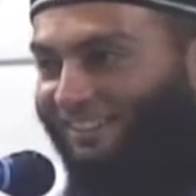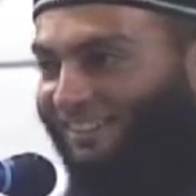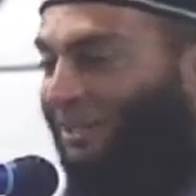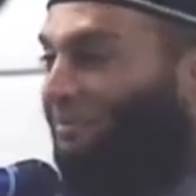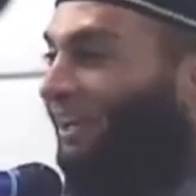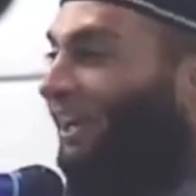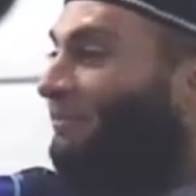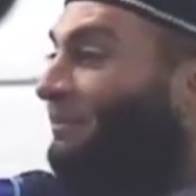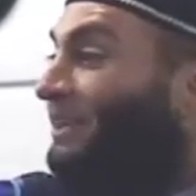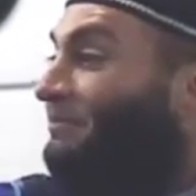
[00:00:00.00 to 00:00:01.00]
You
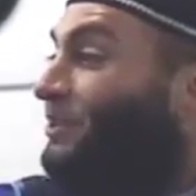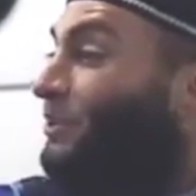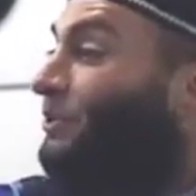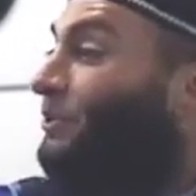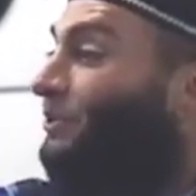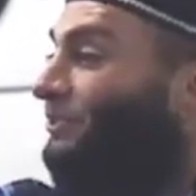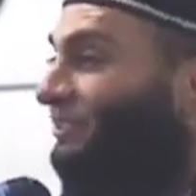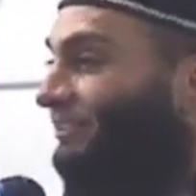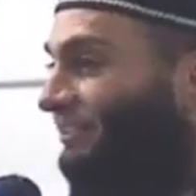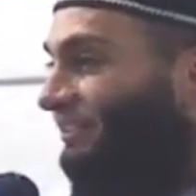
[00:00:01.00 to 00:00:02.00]
become
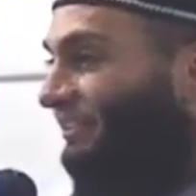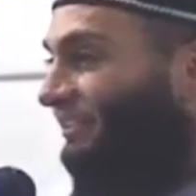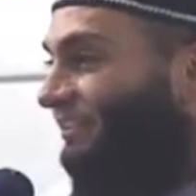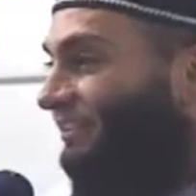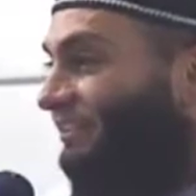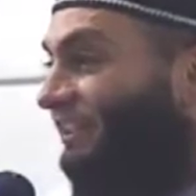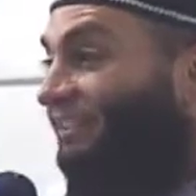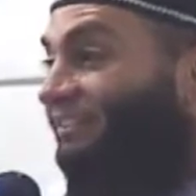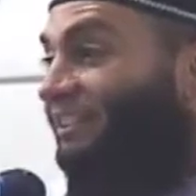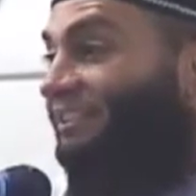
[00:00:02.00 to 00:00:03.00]
immune.
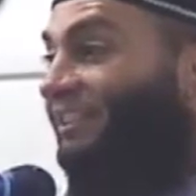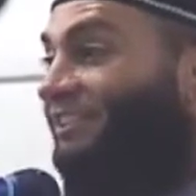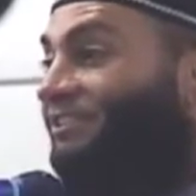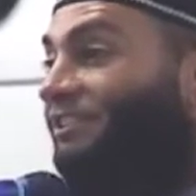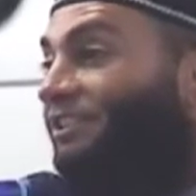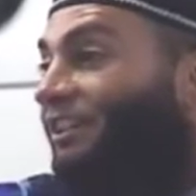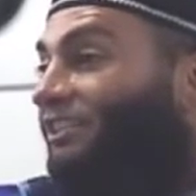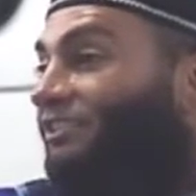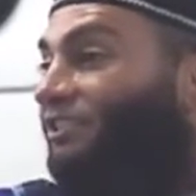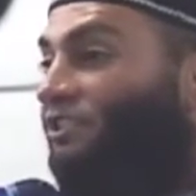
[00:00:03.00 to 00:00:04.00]
It
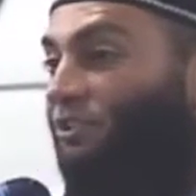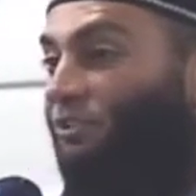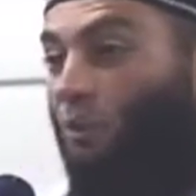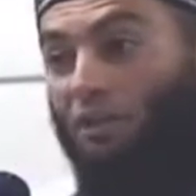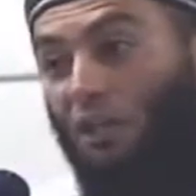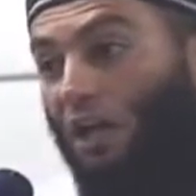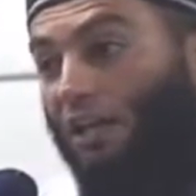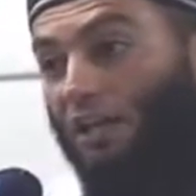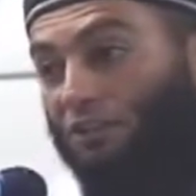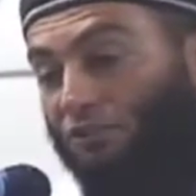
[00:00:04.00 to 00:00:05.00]
desensitizes you.
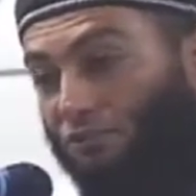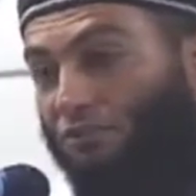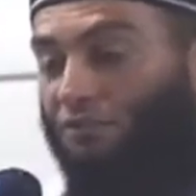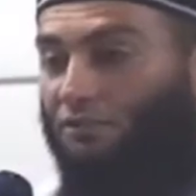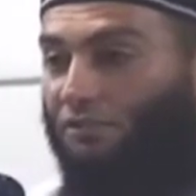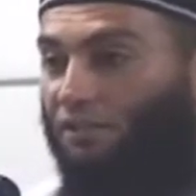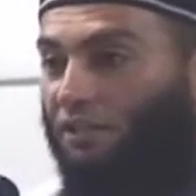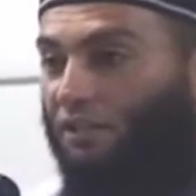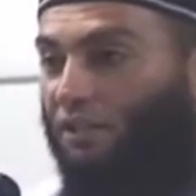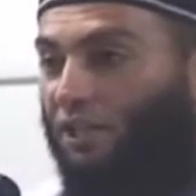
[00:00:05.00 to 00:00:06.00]
Wallahi, it's true.
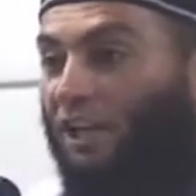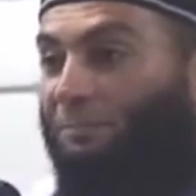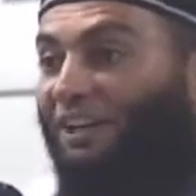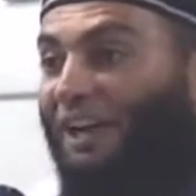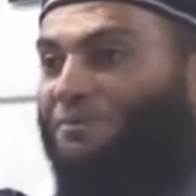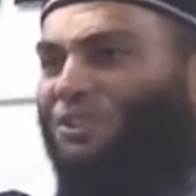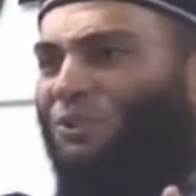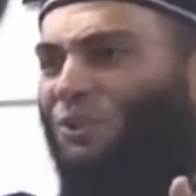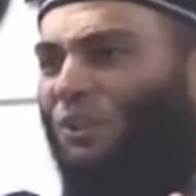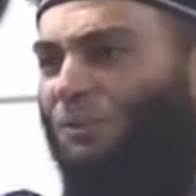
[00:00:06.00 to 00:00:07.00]
It becomes the
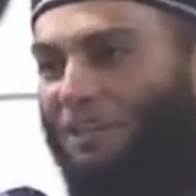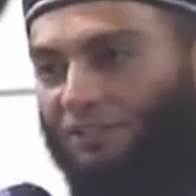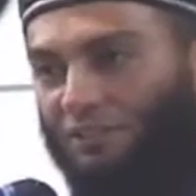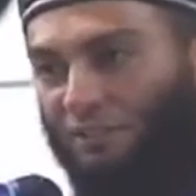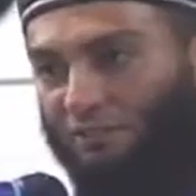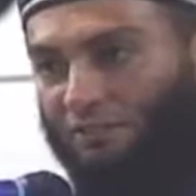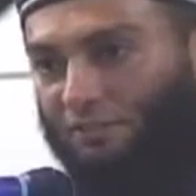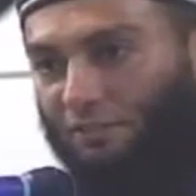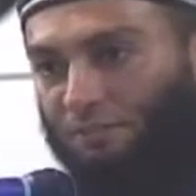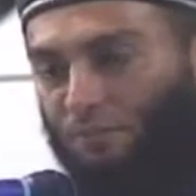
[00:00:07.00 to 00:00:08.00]
norm, does it not?
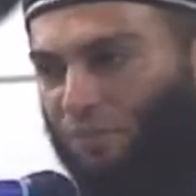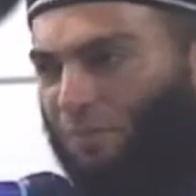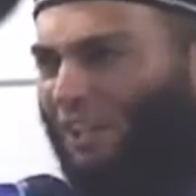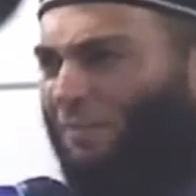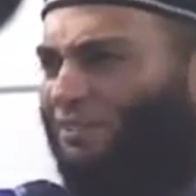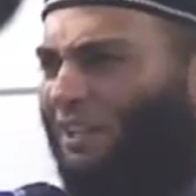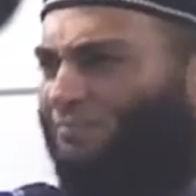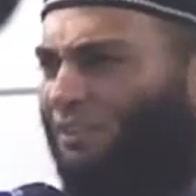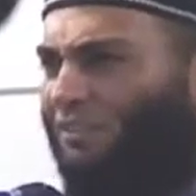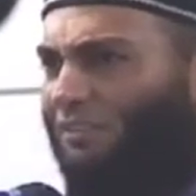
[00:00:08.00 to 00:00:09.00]
Becomes
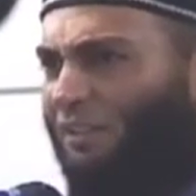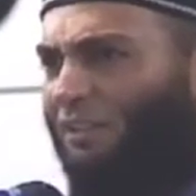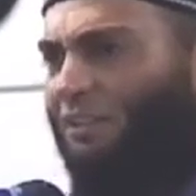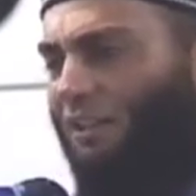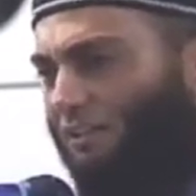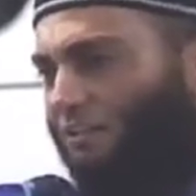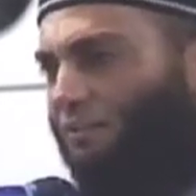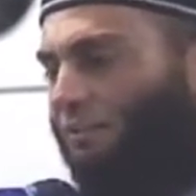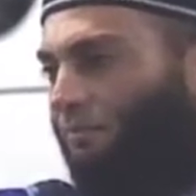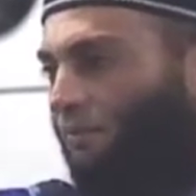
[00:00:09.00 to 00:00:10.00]
something, okay,
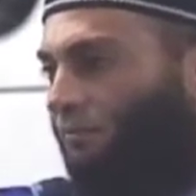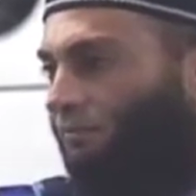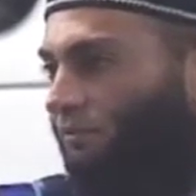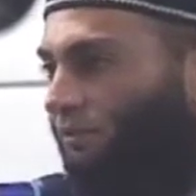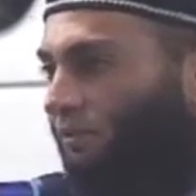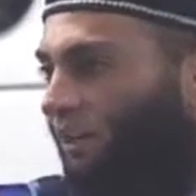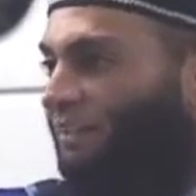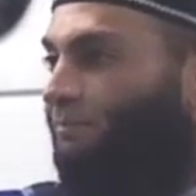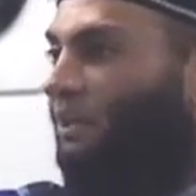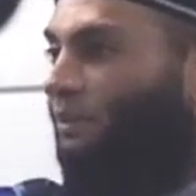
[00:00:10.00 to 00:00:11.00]
not a problem. I
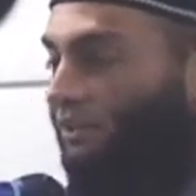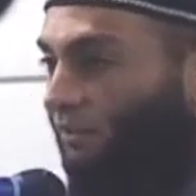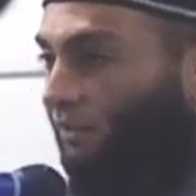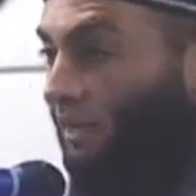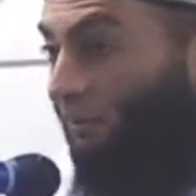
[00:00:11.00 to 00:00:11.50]
can bear it now.